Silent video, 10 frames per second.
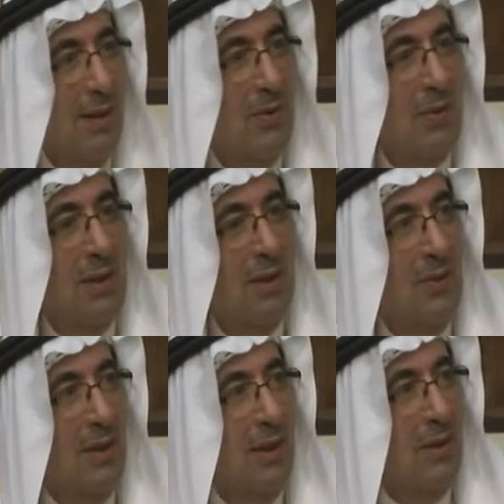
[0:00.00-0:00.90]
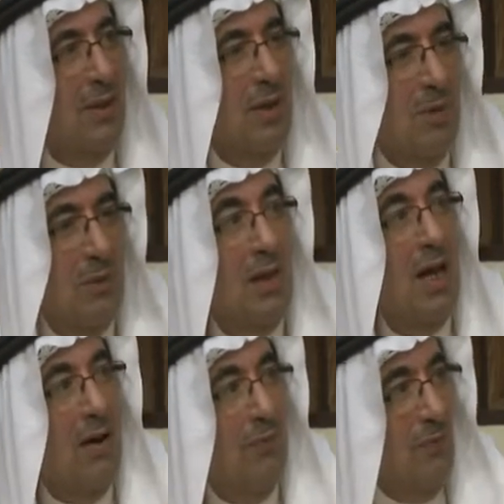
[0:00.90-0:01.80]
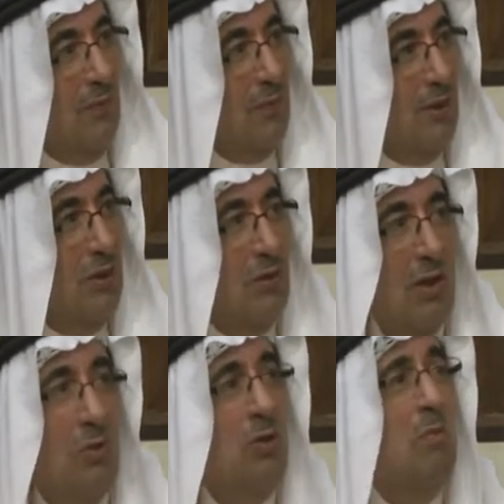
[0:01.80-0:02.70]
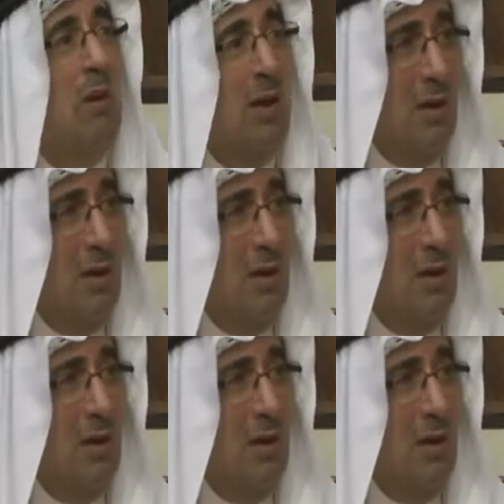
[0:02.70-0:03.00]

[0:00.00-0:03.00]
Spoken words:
When they talk about love, they talk about pain